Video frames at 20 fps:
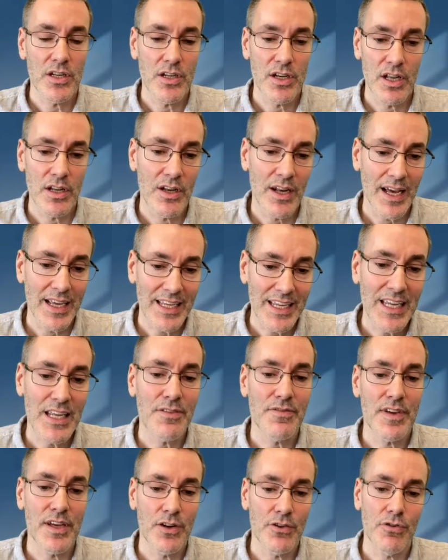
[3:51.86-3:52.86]

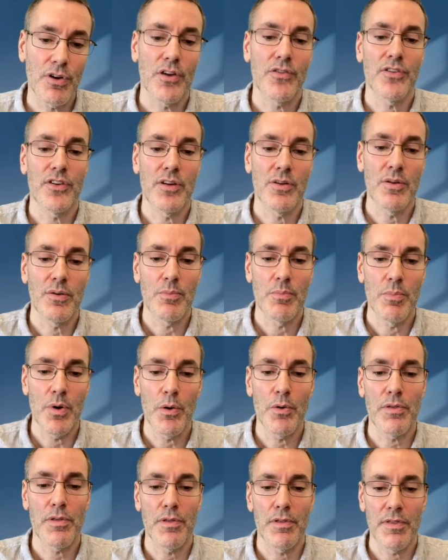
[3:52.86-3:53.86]
naive in trusting
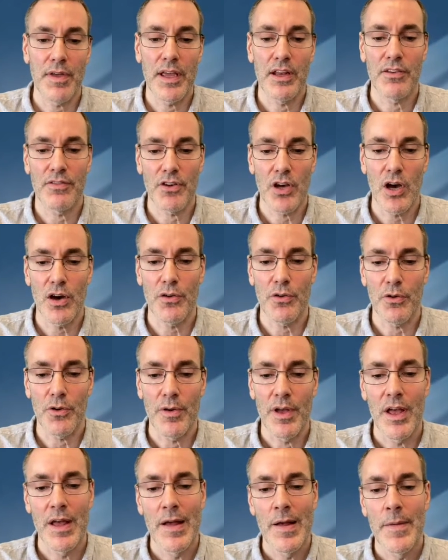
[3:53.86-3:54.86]
both Thanes of Cawdor?
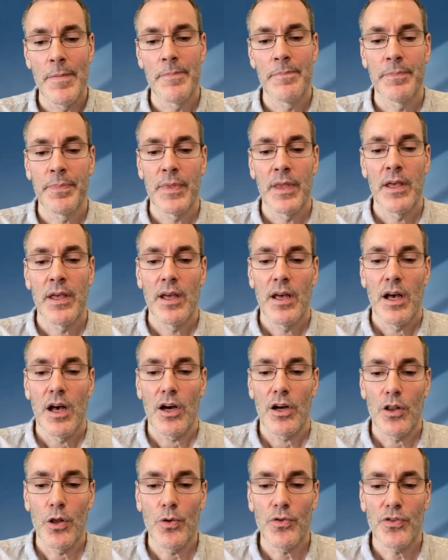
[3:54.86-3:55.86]
A
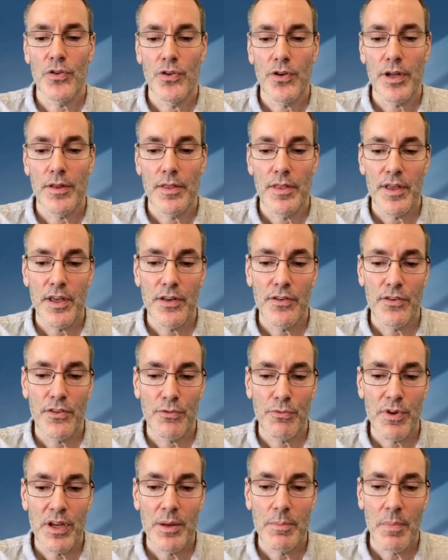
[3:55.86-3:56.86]
close look at these
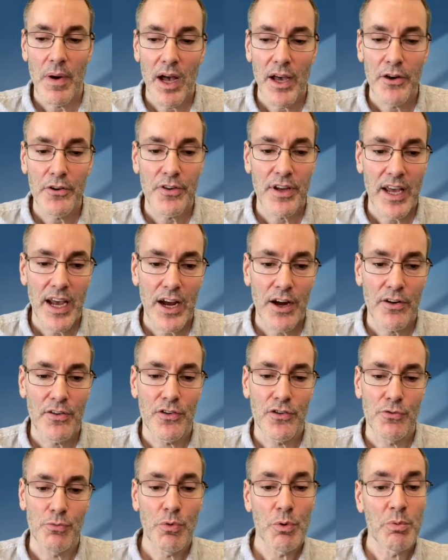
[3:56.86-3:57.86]
3 minor
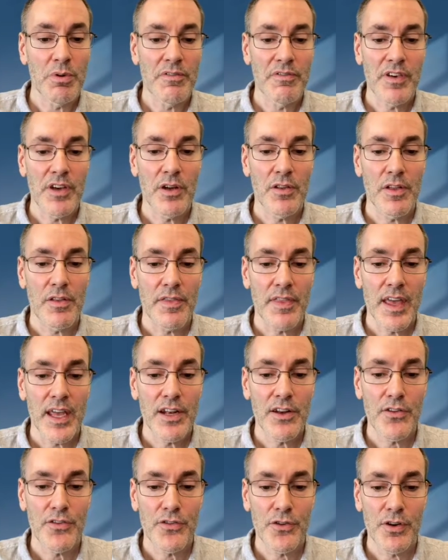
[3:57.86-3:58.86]
characters will reveal that they
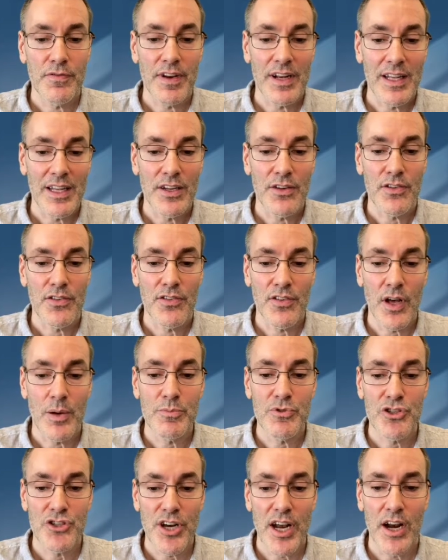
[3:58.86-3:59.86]
deserve at least some
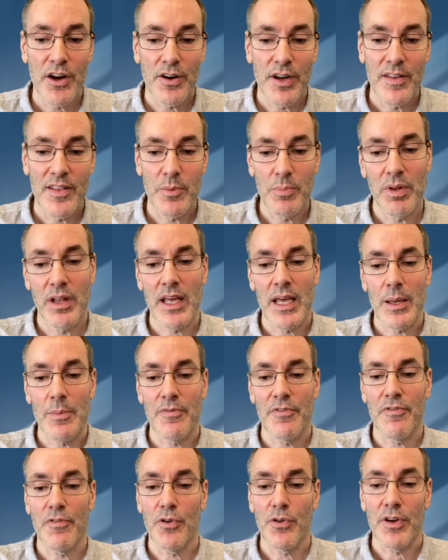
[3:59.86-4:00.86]
share in the blame
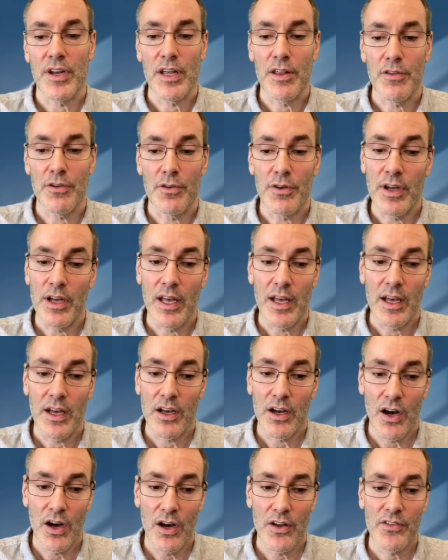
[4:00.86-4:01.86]
for either
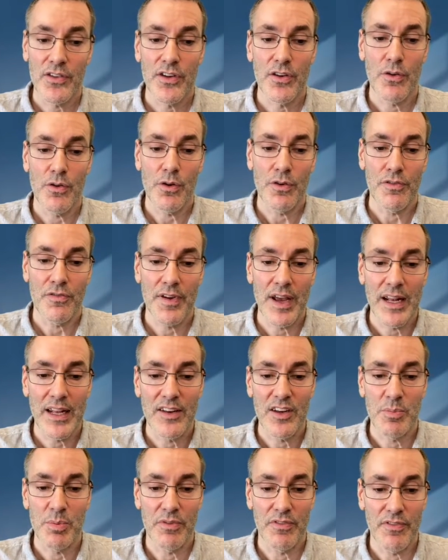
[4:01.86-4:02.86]
causing or
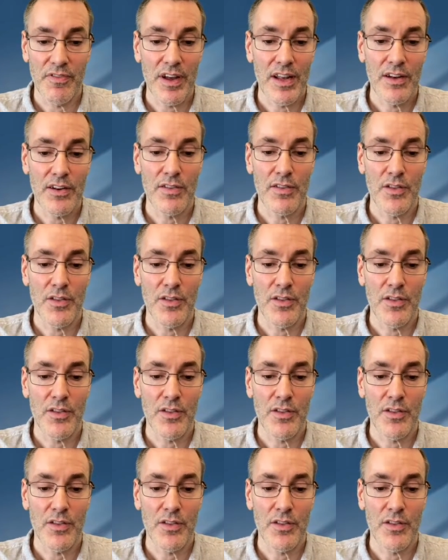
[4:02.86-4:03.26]
failing to prevent the